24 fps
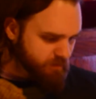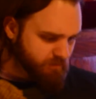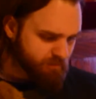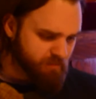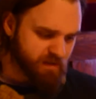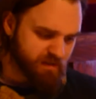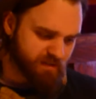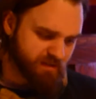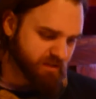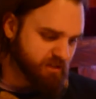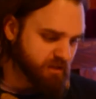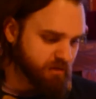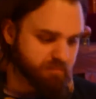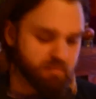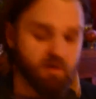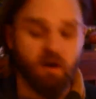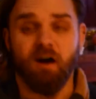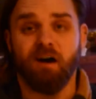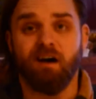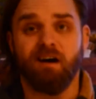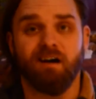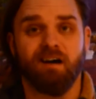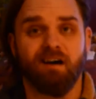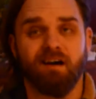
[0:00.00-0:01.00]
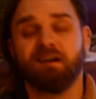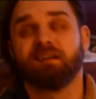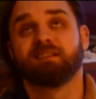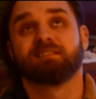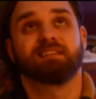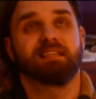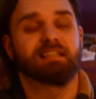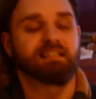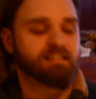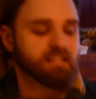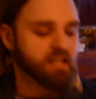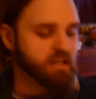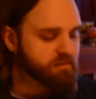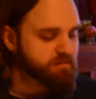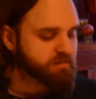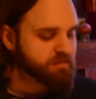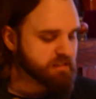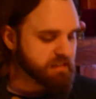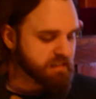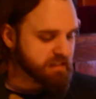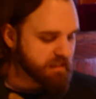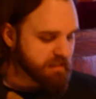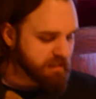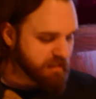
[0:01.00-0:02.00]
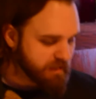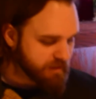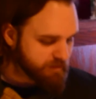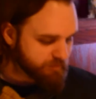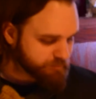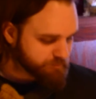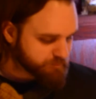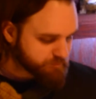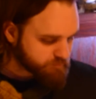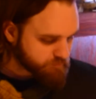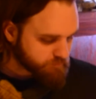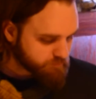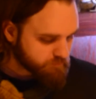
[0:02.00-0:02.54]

Mr. Paws, and Tufty again.